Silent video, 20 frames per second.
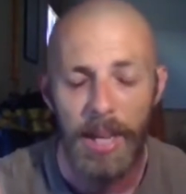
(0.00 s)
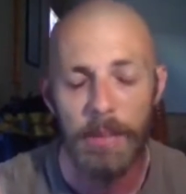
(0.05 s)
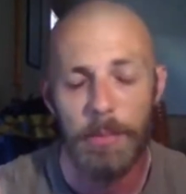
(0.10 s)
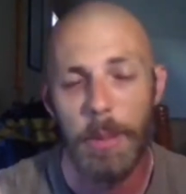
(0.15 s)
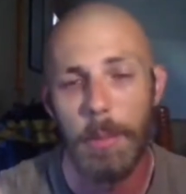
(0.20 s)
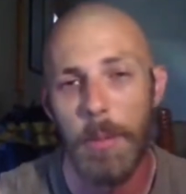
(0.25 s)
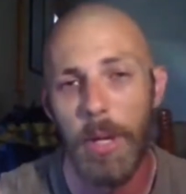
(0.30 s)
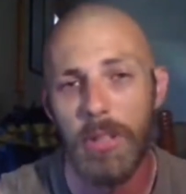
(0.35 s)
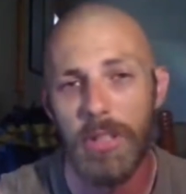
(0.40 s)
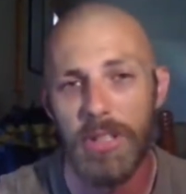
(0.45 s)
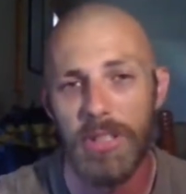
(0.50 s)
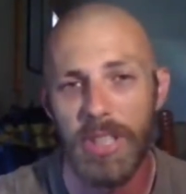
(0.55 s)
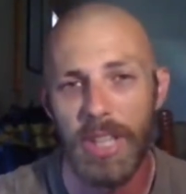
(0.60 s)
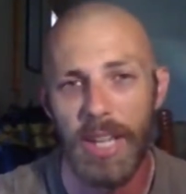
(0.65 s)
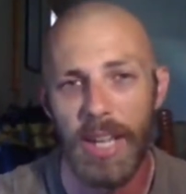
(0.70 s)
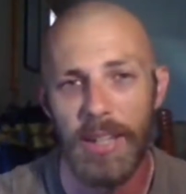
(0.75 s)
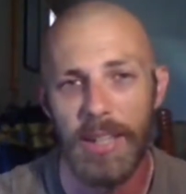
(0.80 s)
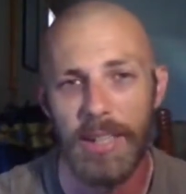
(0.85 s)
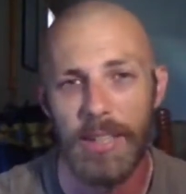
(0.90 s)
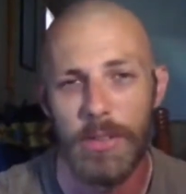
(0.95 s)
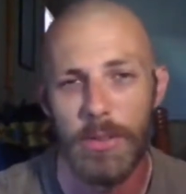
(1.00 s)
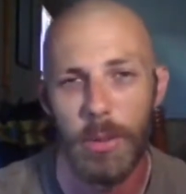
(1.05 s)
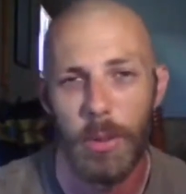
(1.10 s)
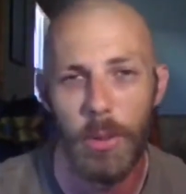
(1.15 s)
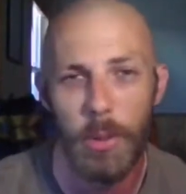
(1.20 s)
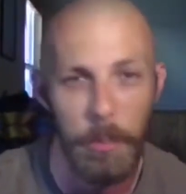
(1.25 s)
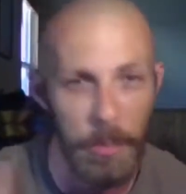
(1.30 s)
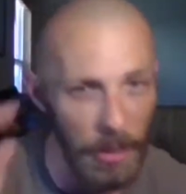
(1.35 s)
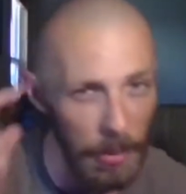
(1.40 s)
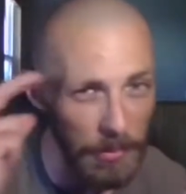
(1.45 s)
If emotions get out of
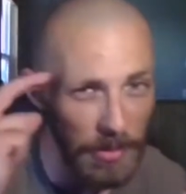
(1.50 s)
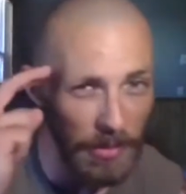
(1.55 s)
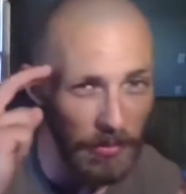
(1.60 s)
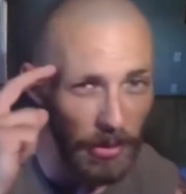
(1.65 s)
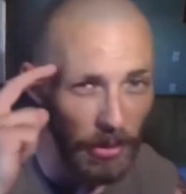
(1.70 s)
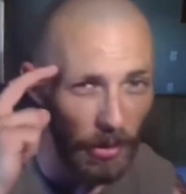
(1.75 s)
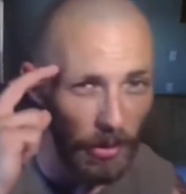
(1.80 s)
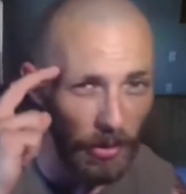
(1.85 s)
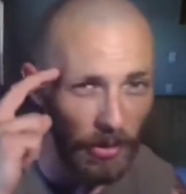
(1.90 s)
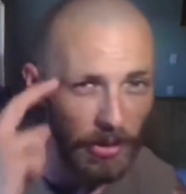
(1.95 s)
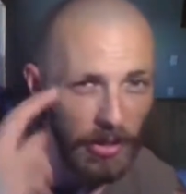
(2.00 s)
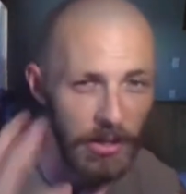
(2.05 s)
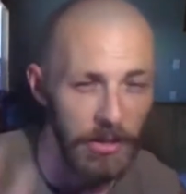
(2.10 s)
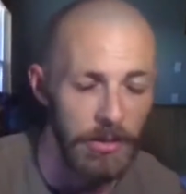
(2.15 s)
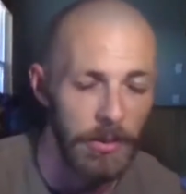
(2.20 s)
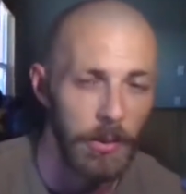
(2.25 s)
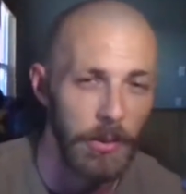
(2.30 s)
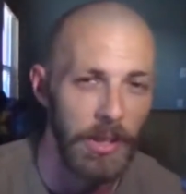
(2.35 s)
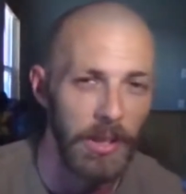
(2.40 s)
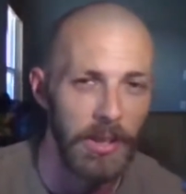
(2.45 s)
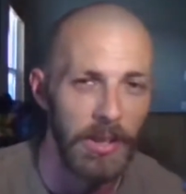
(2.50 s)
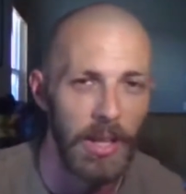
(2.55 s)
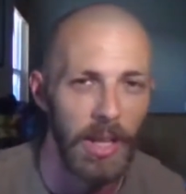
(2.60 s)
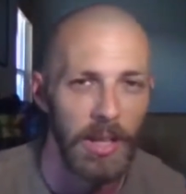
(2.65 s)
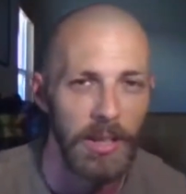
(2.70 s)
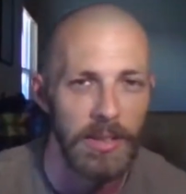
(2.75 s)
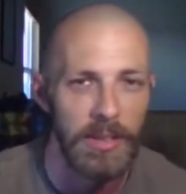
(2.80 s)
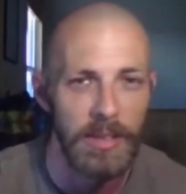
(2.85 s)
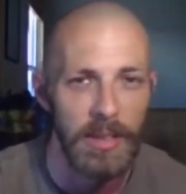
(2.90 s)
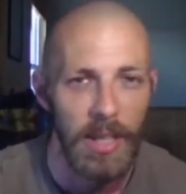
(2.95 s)
control, it becomes even harder to control the
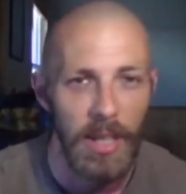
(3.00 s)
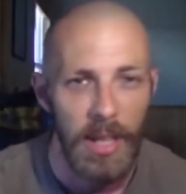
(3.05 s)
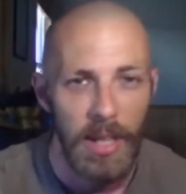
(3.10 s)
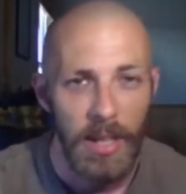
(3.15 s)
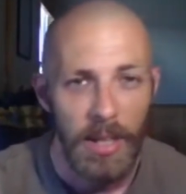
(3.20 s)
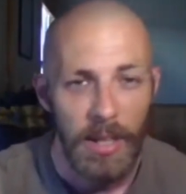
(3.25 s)
thoughts.